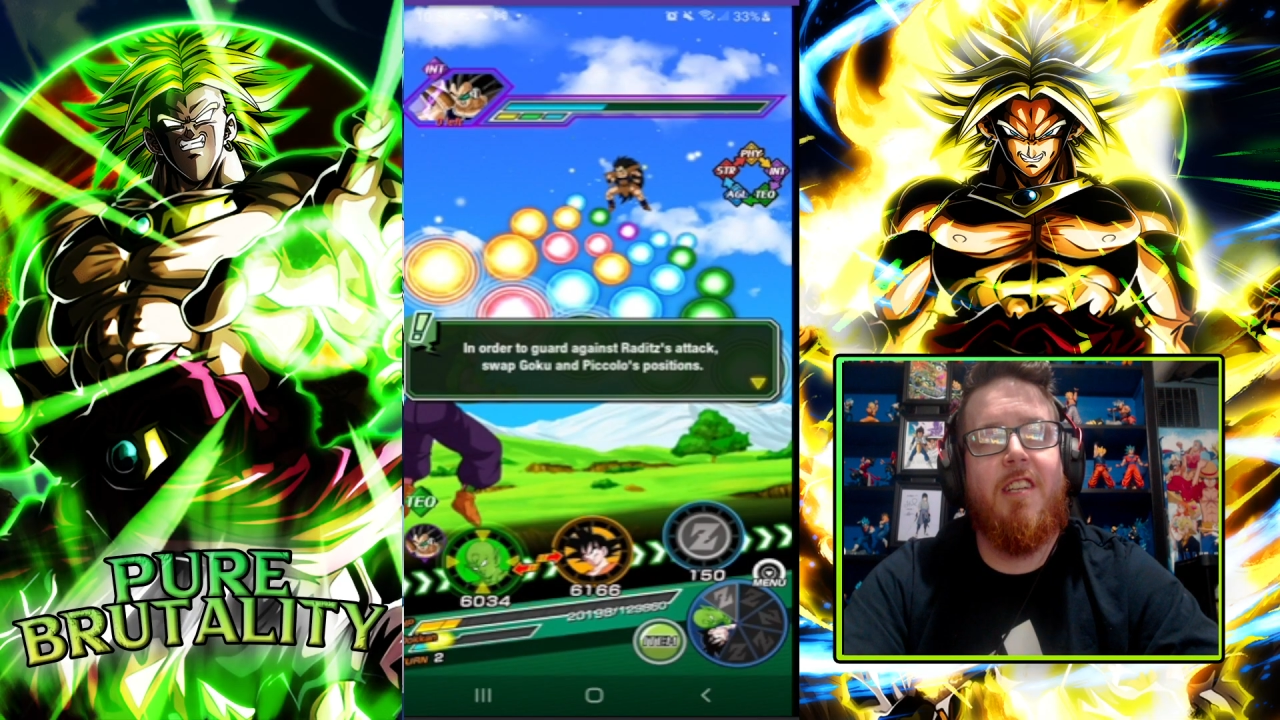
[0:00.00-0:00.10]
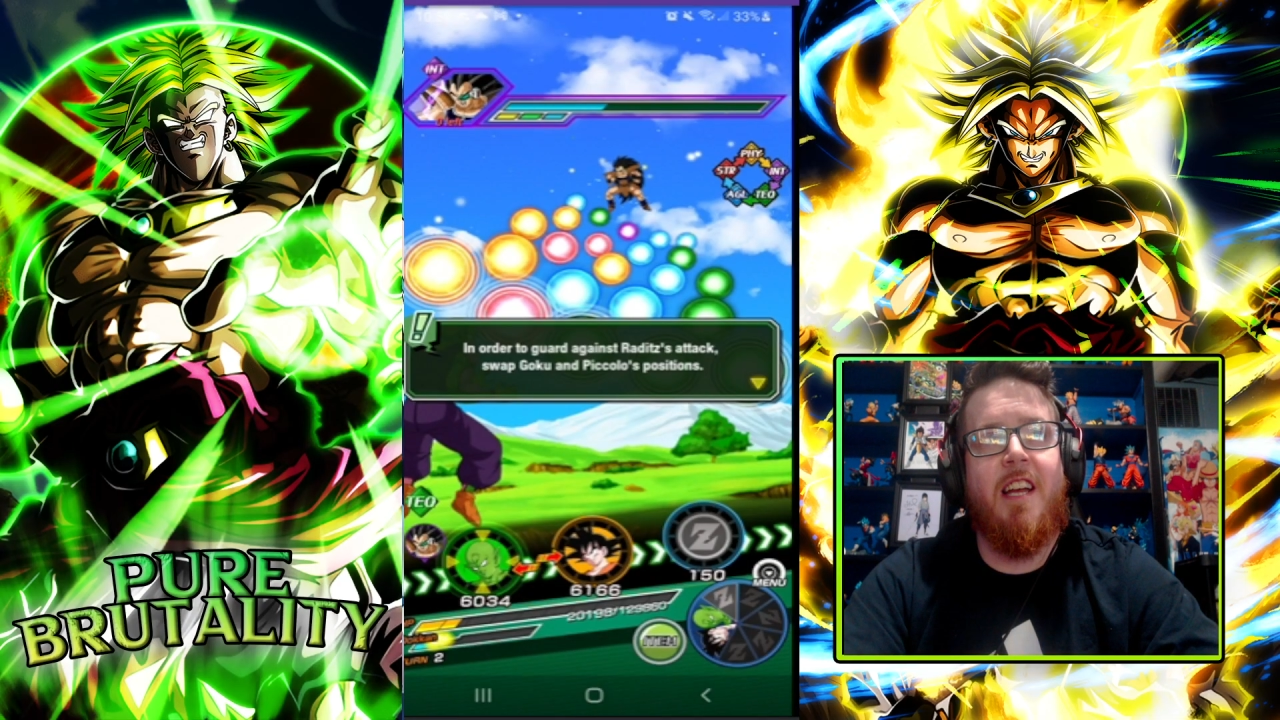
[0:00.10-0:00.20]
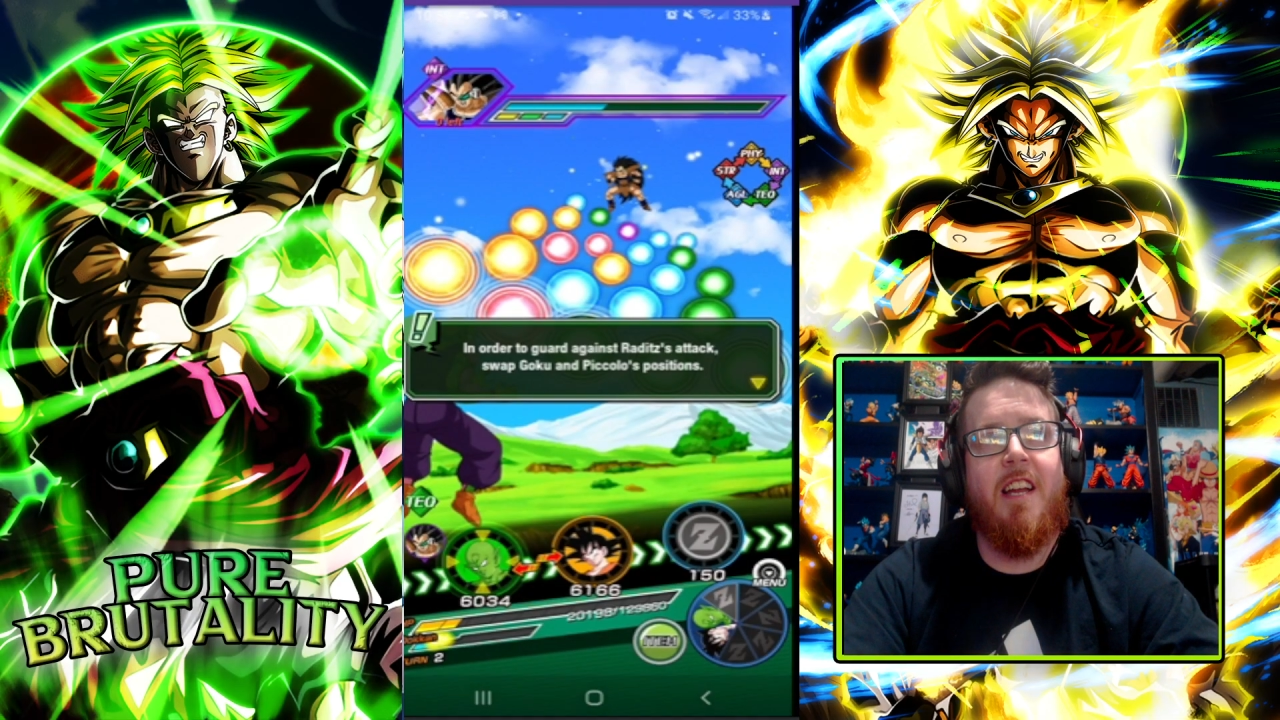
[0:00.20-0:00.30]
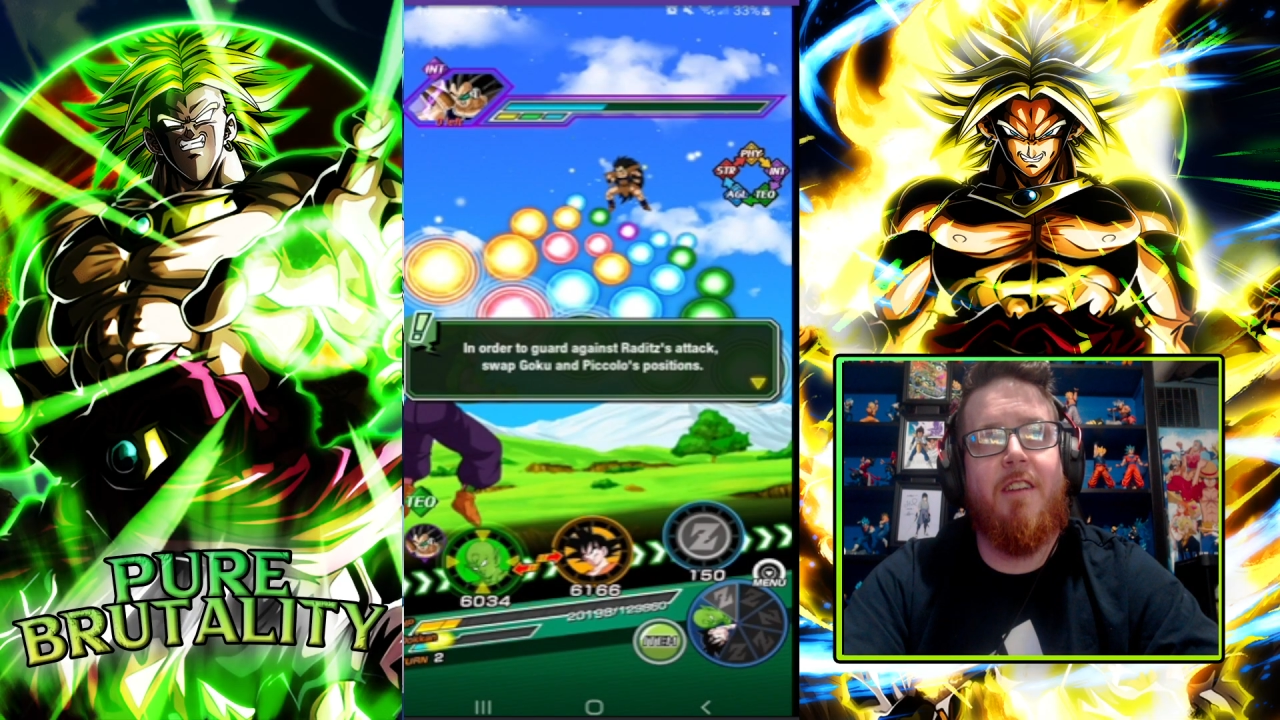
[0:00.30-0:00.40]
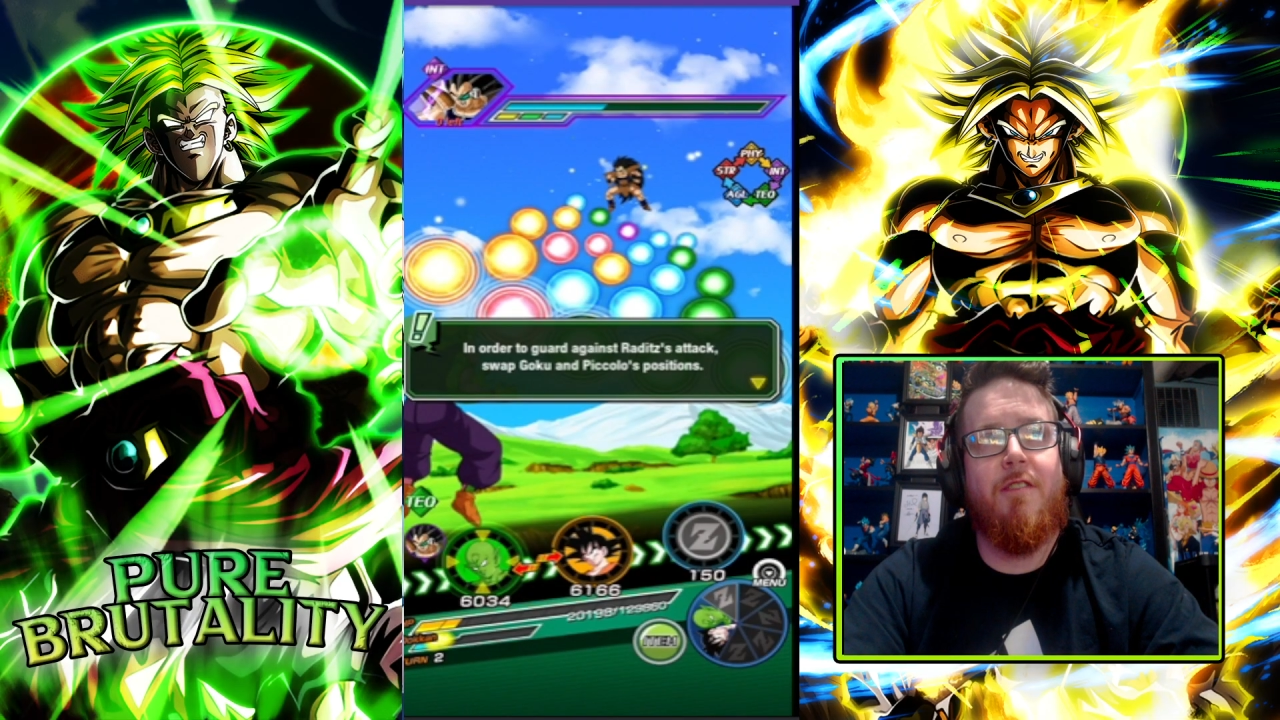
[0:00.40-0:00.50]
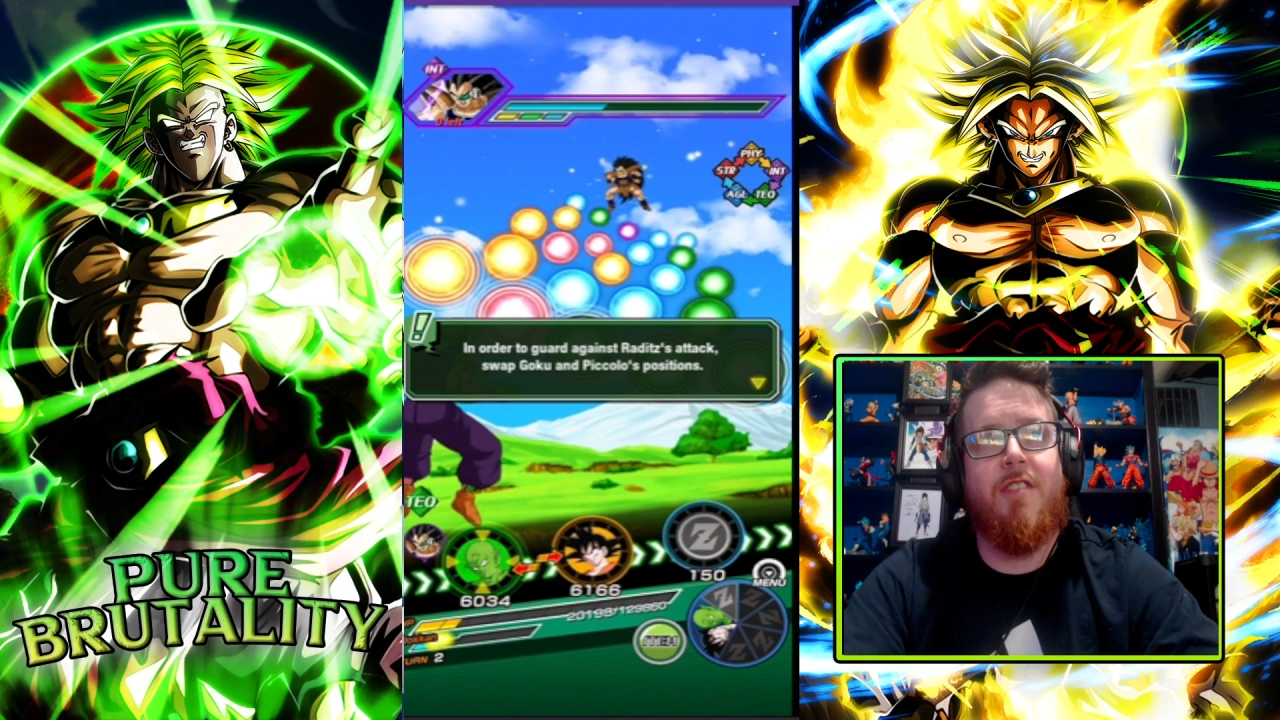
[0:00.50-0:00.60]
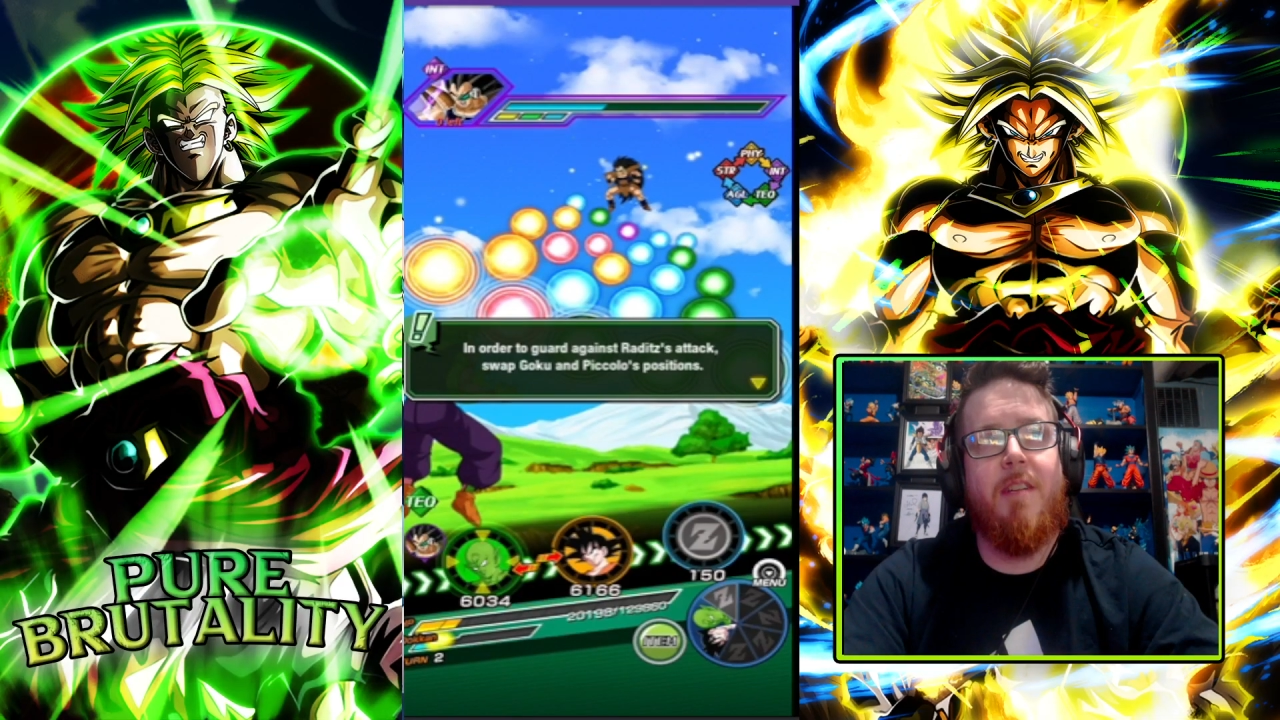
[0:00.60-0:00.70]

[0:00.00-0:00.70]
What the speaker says: to kind of go